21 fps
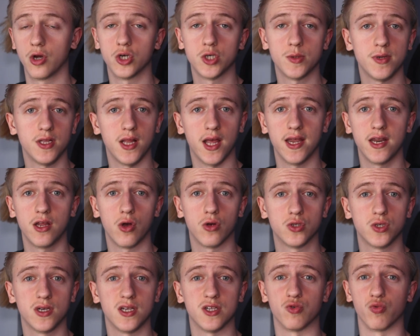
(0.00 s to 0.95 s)
RGB lighting
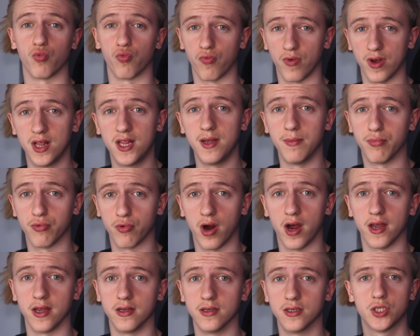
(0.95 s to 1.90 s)
also gets really
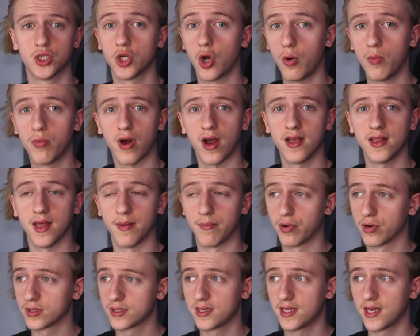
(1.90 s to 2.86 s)
bright, so bright
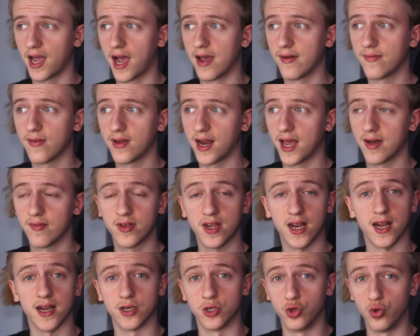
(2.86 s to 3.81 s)
that personally I find
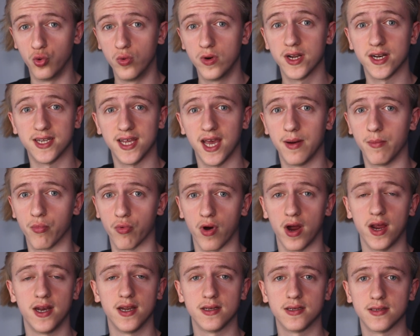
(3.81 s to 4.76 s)
having a 2 to 10
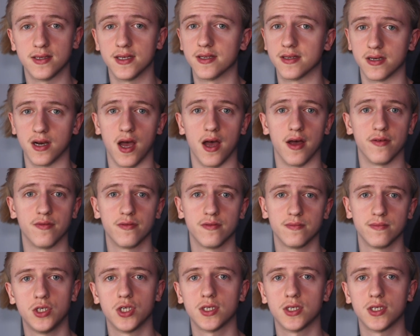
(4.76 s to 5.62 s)
brightness is enough.